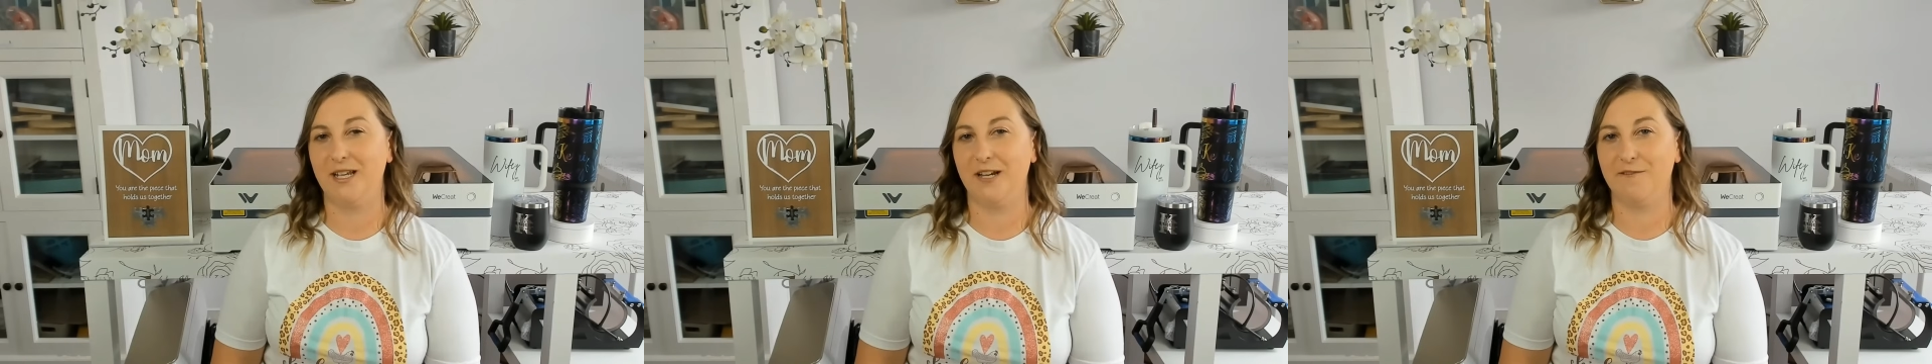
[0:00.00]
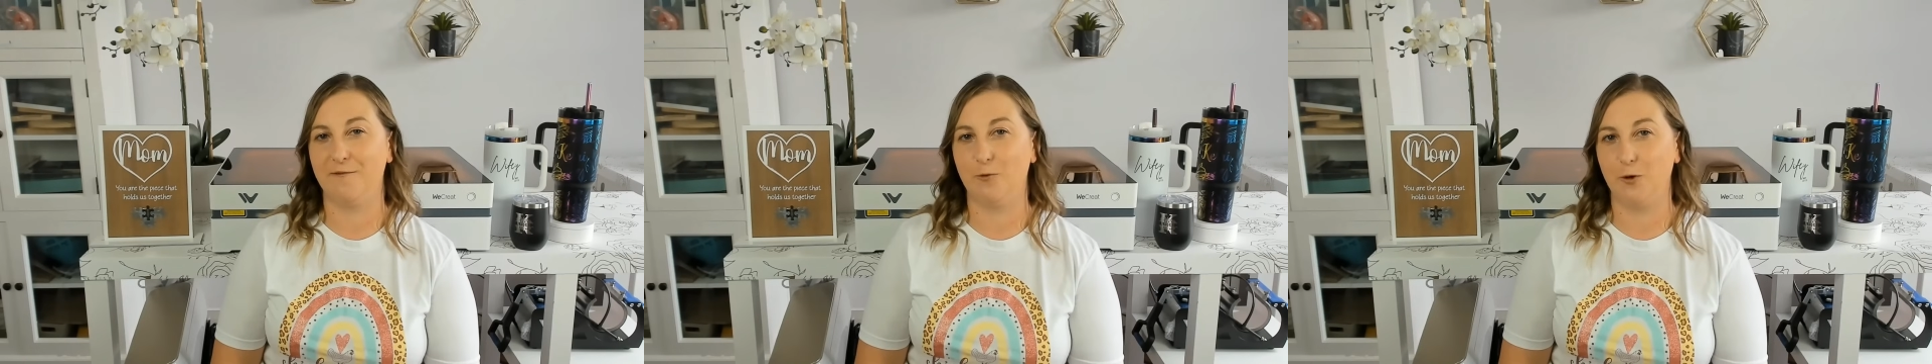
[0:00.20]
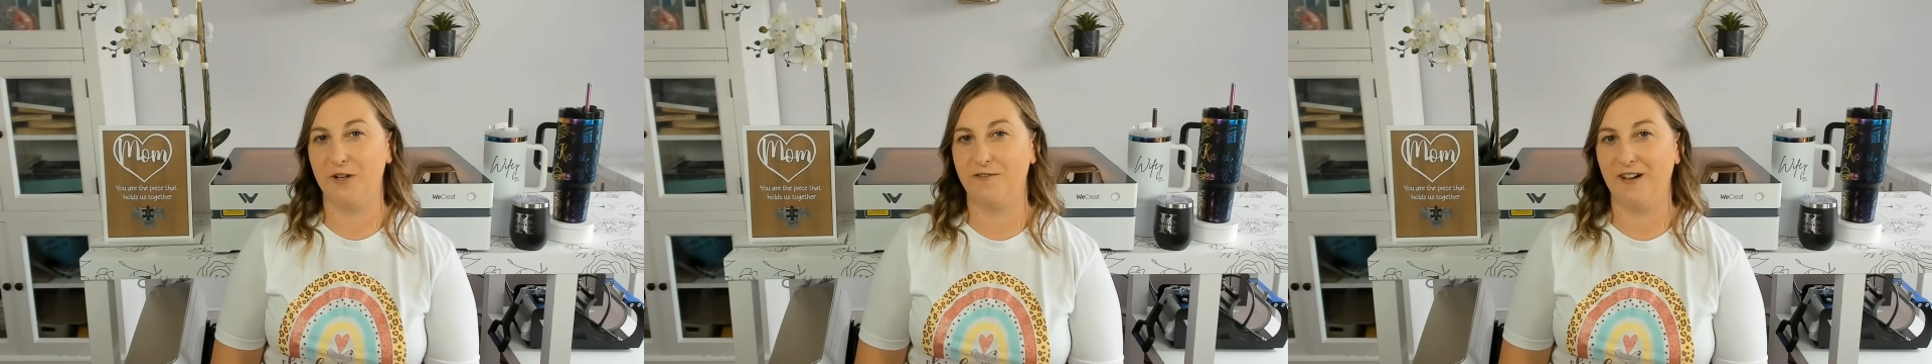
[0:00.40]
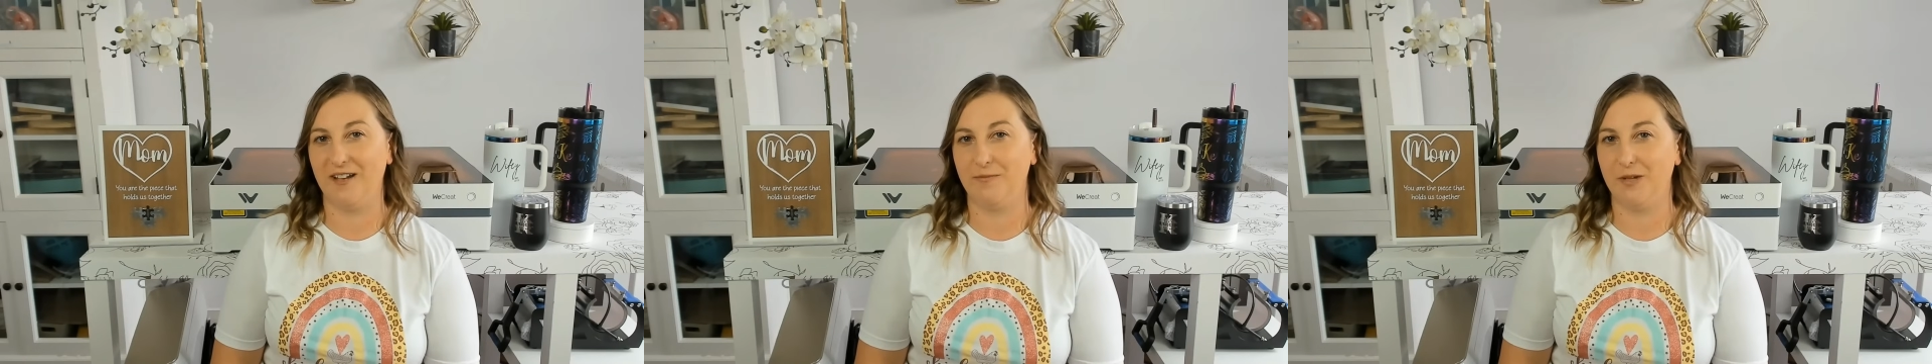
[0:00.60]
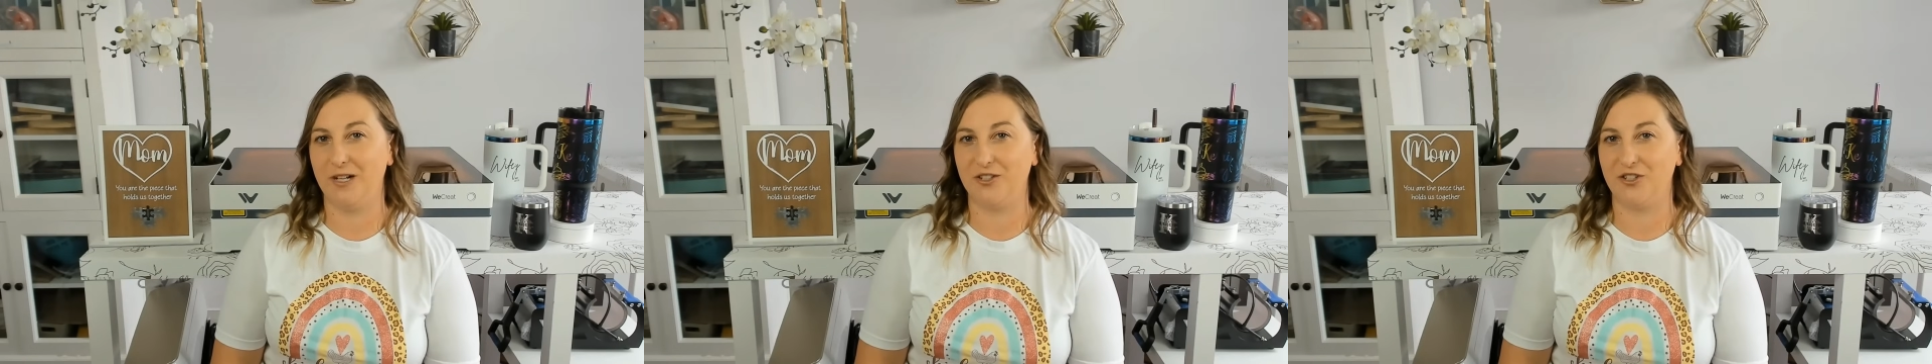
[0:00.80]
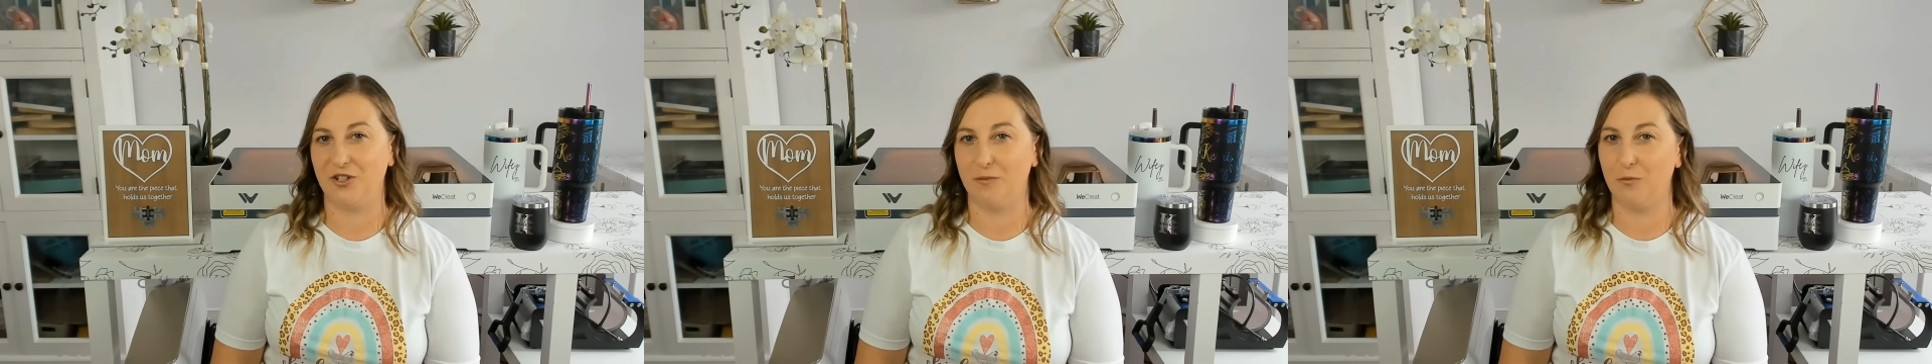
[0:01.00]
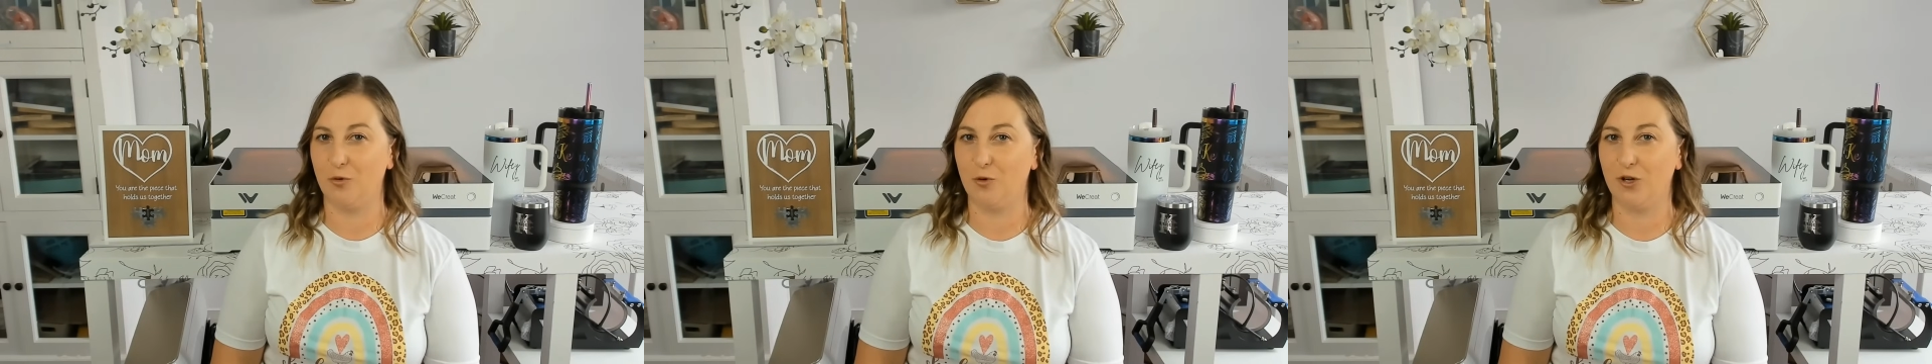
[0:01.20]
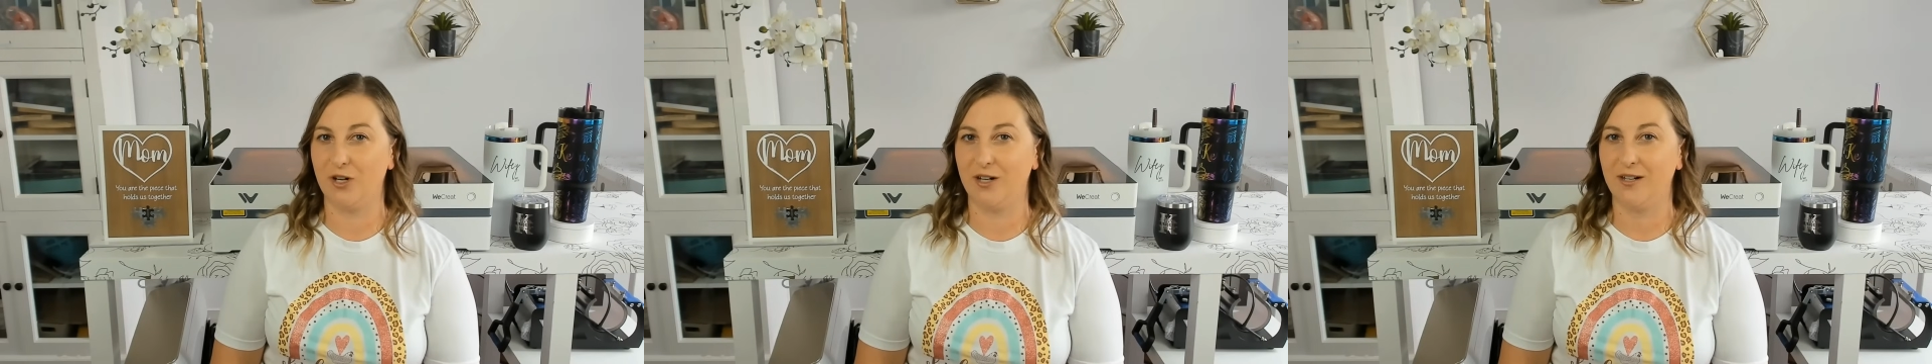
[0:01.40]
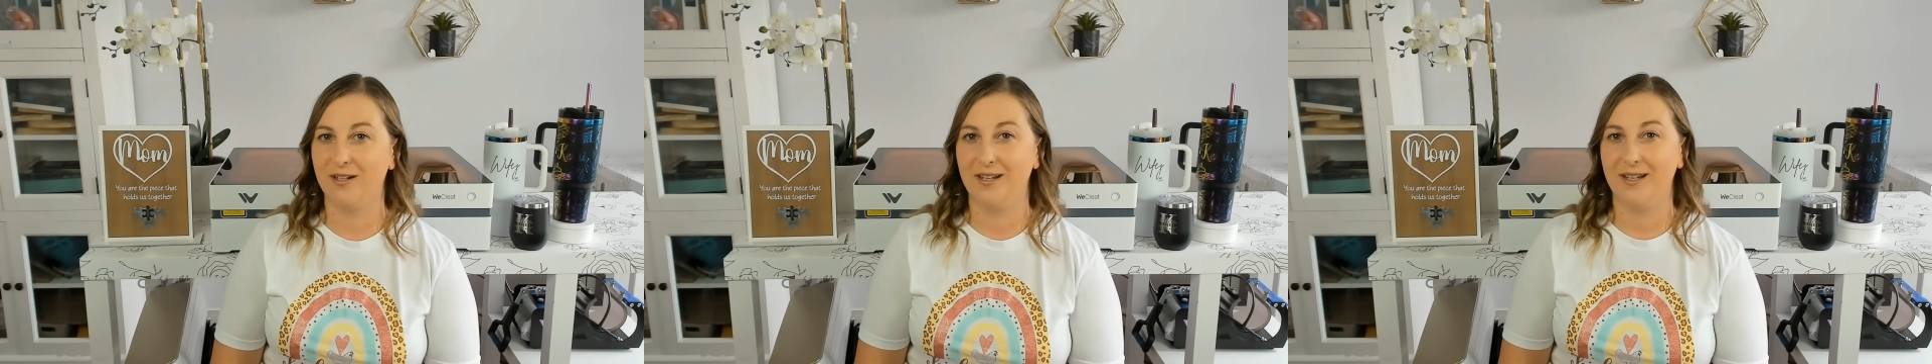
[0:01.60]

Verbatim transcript: 45 minutes or more,